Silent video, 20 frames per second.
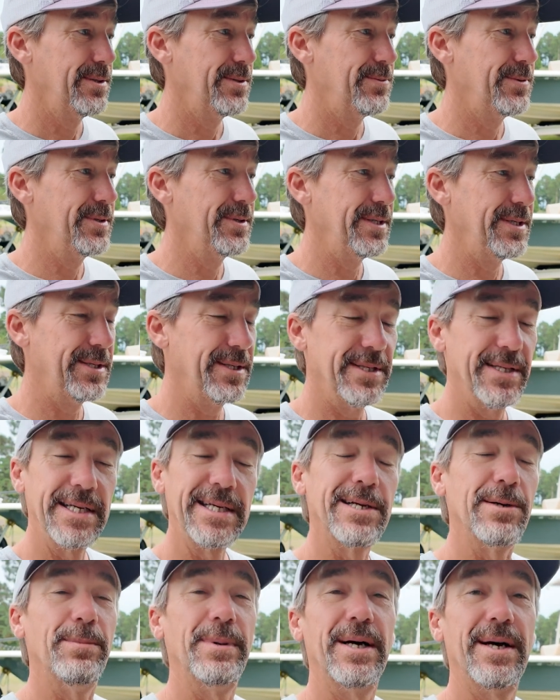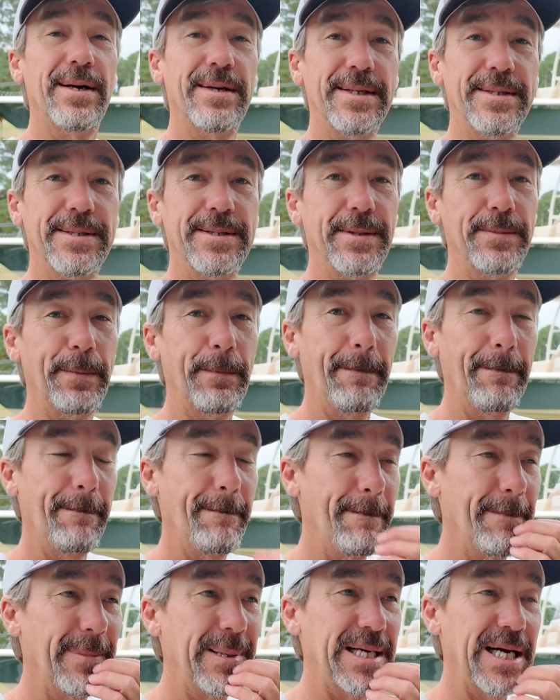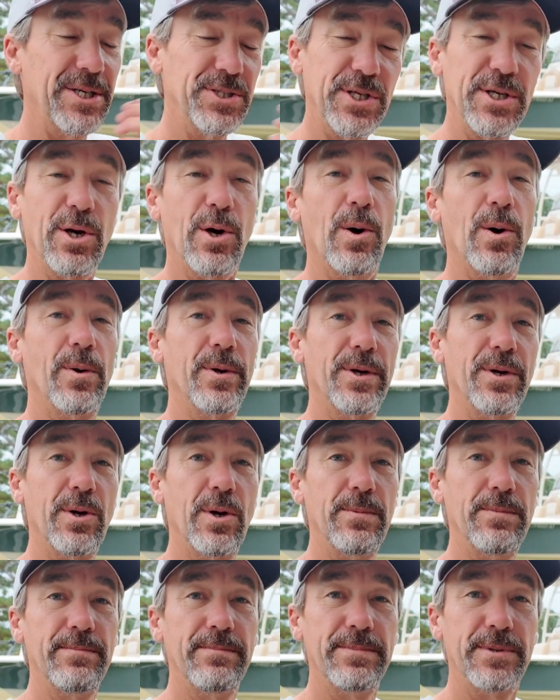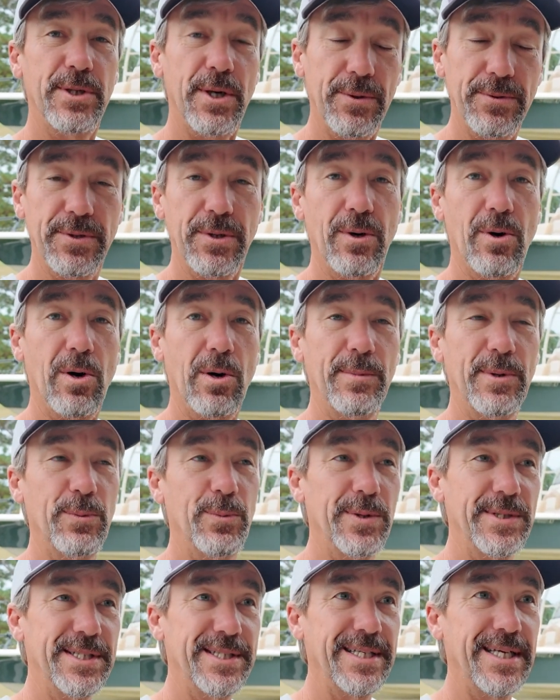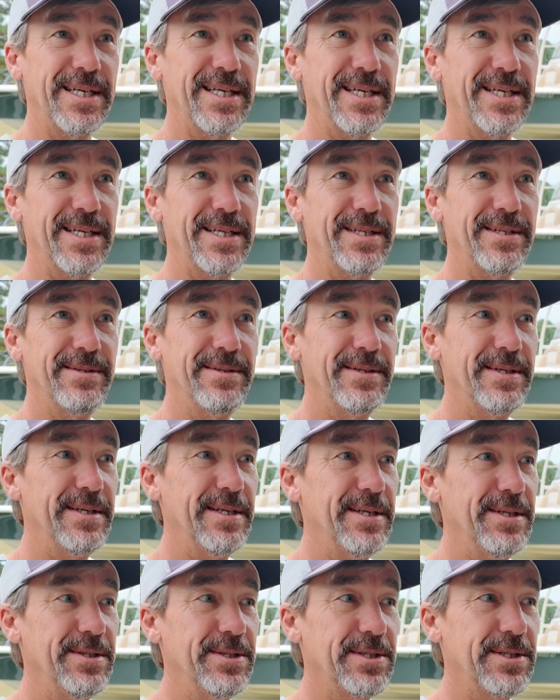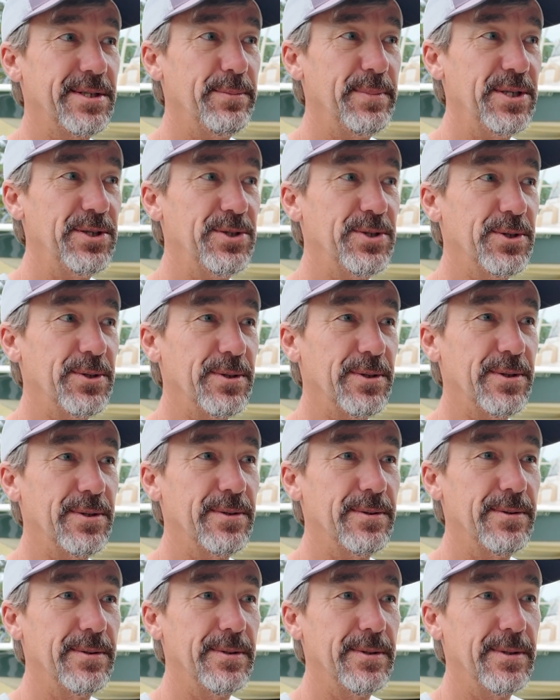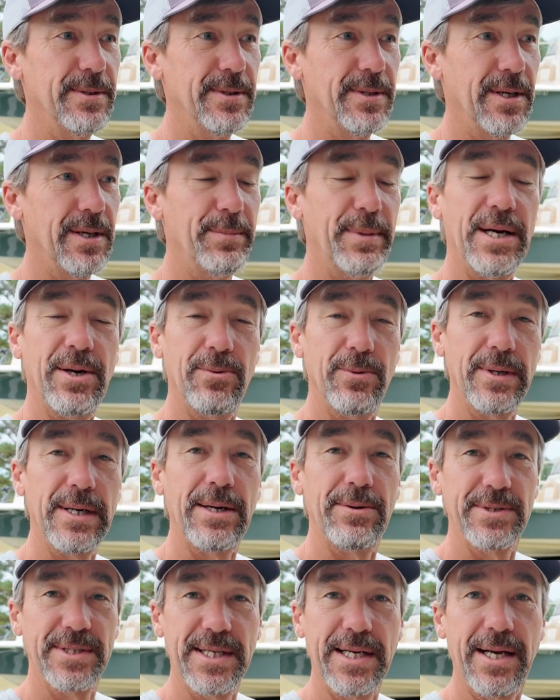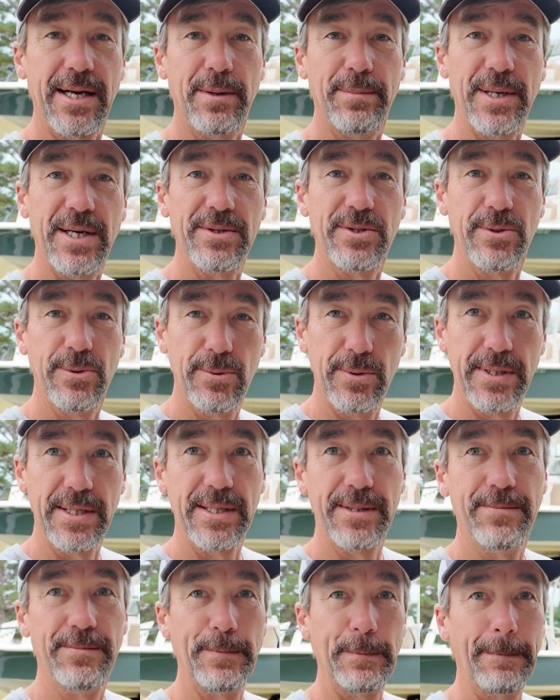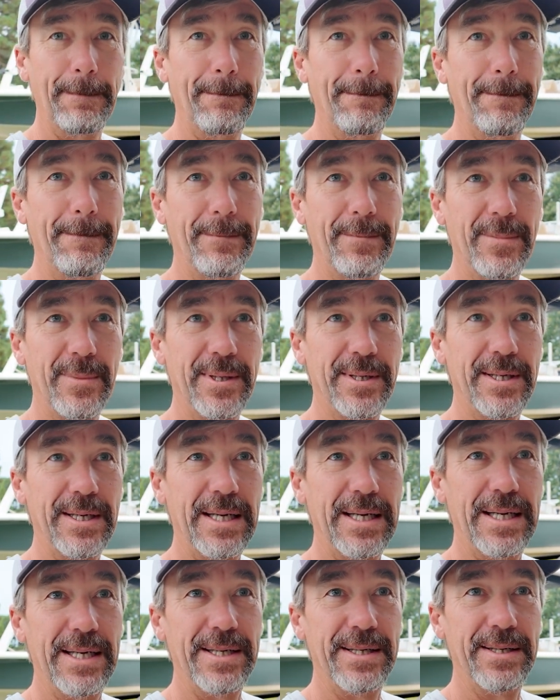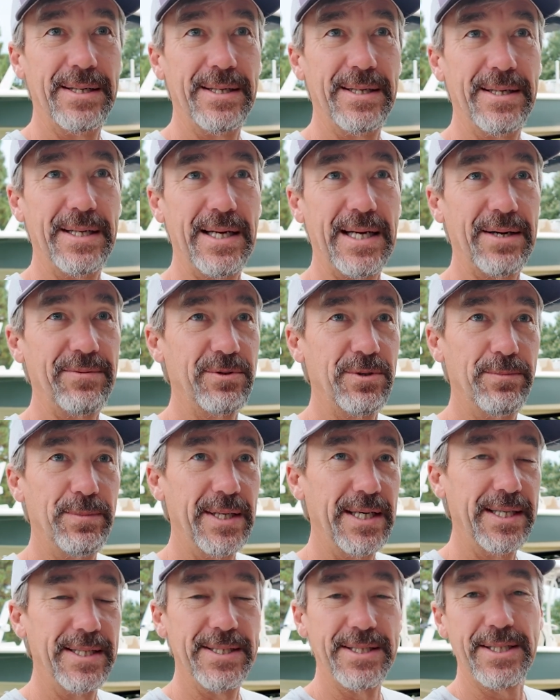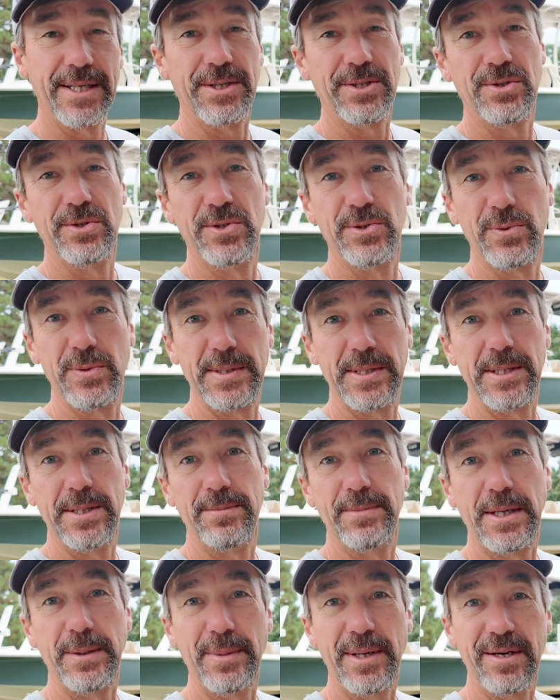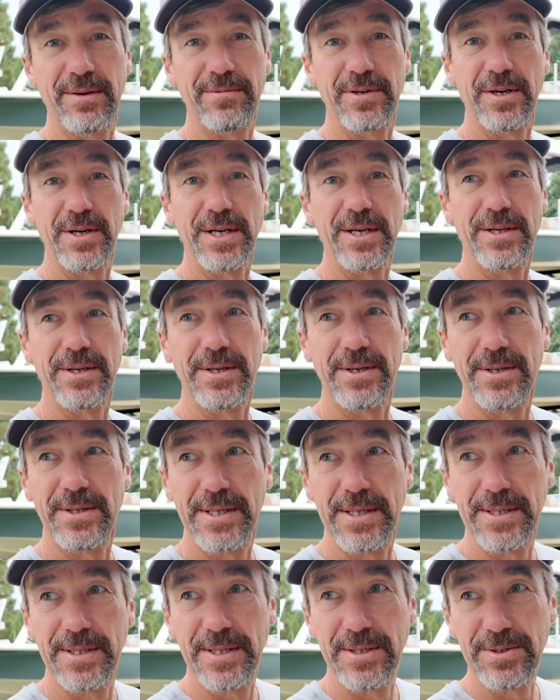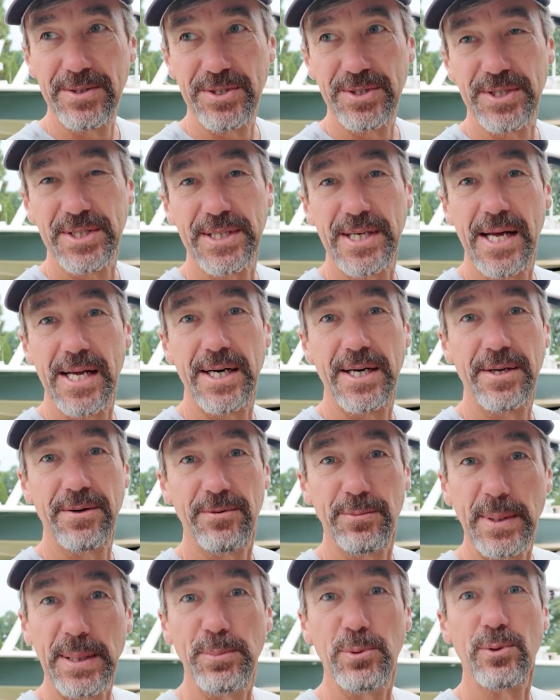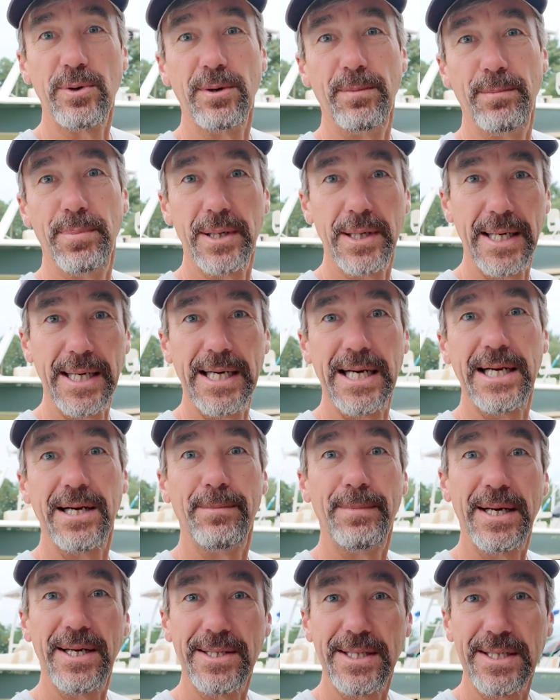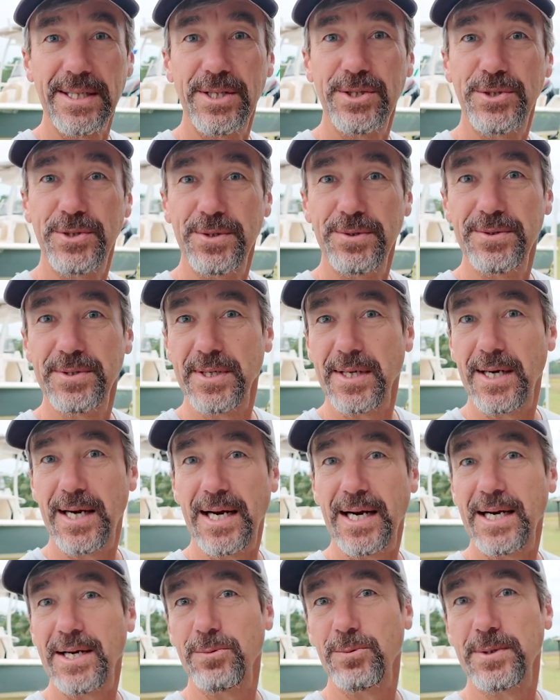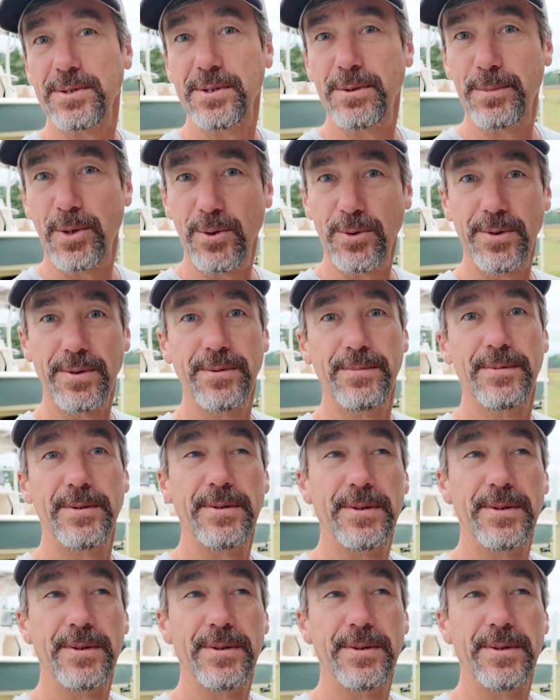really think about it, and actually called and talked to Garmin once again just to be sure about what I was thinking about doing. And after many discussions with them, they made it very clear that there's just not enough people complaining about the issues that I had with the motor,